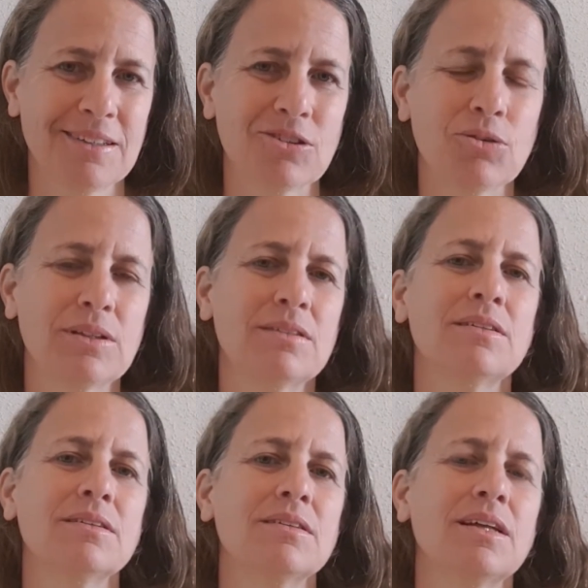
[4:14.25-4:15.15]
So this
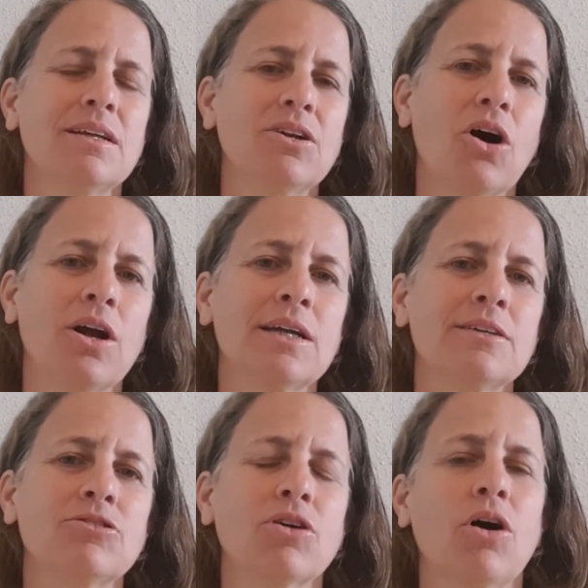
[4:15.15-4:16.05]
is the
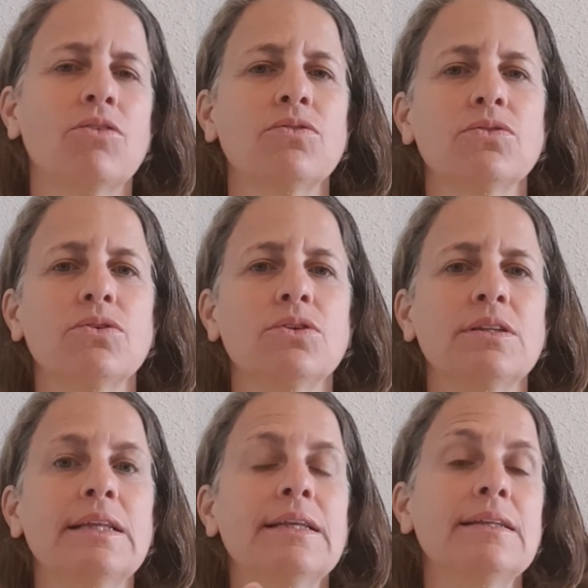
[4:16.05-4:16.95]
knowledge of
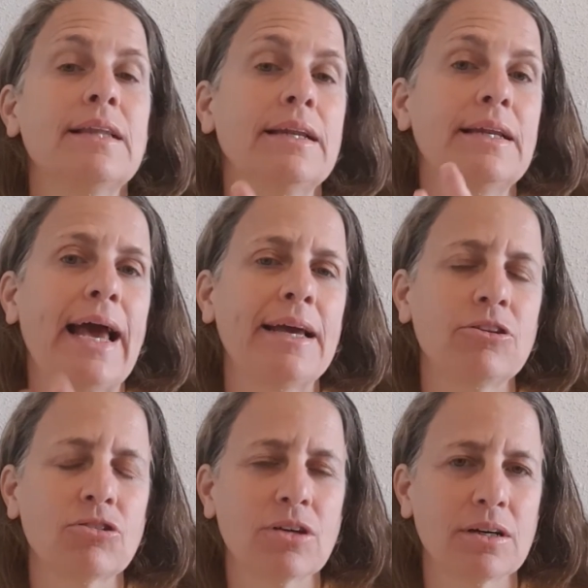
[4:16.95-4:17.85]
the
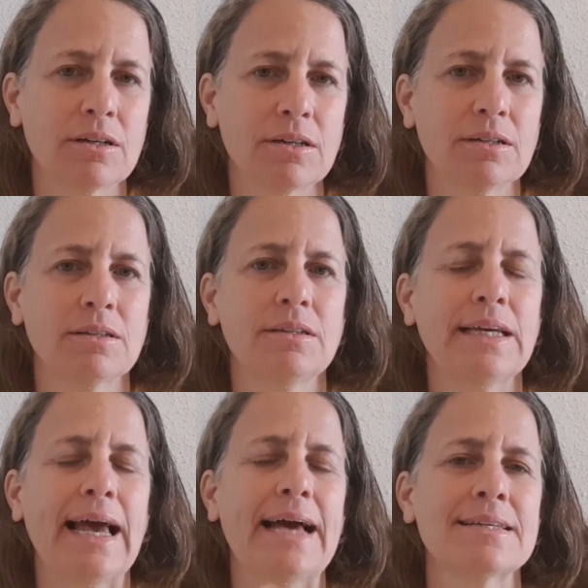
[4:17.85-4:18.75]
nature,
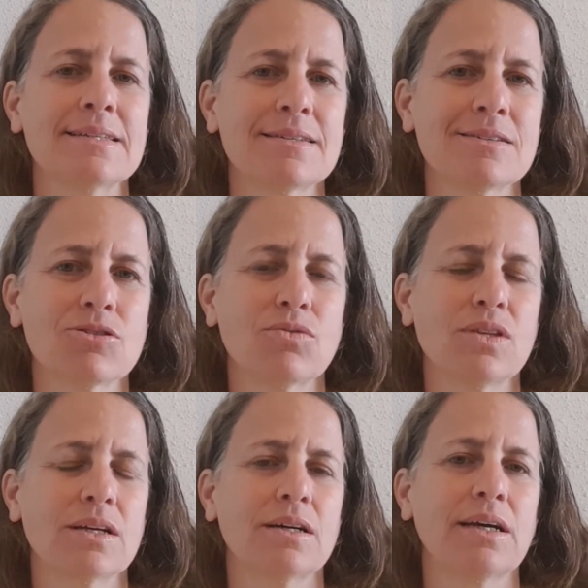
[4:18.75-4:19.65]
the essence of
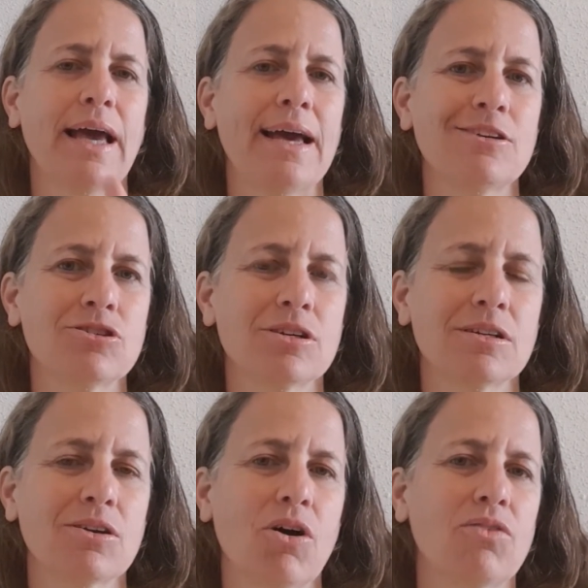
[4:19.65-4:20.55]
the
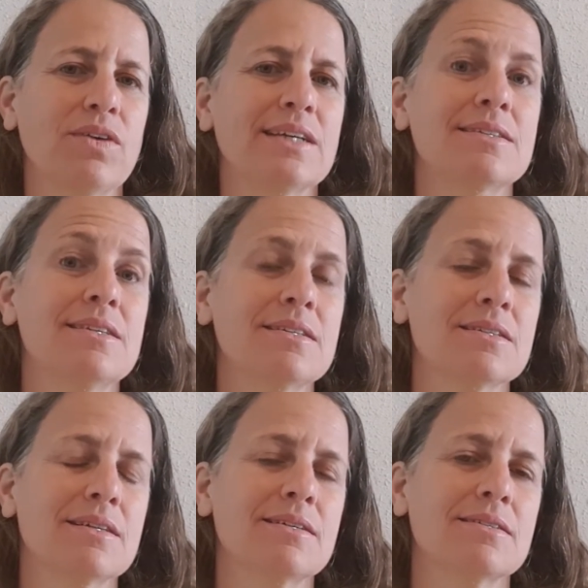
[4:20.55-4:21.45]
creation, of
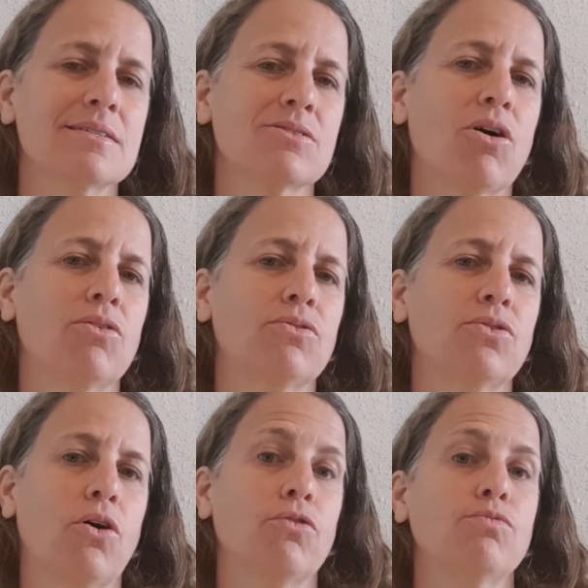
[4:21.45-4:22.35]
existence,
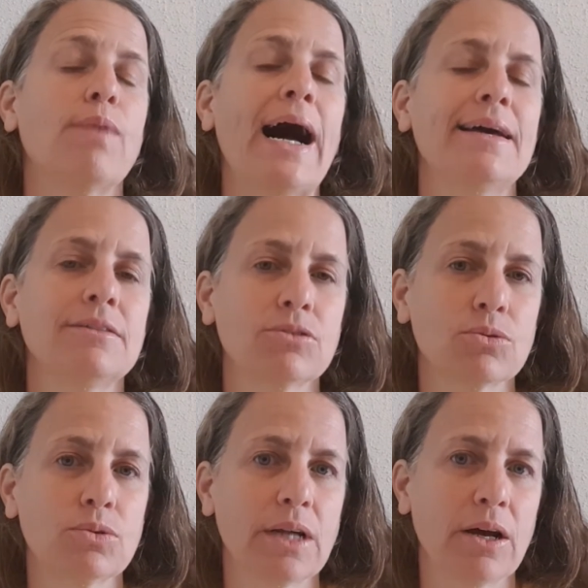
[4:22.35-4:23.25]
of my
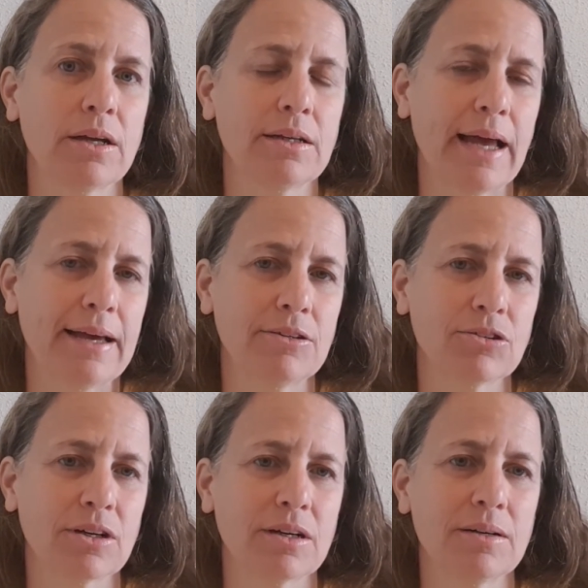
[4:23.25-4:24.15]
true
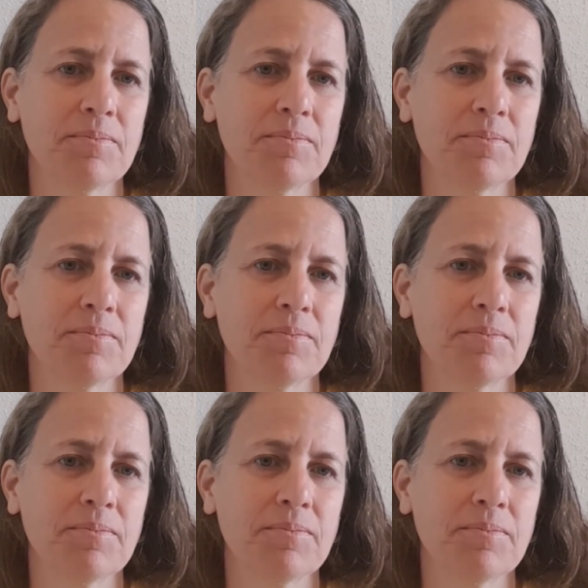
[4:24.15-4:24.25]
nature.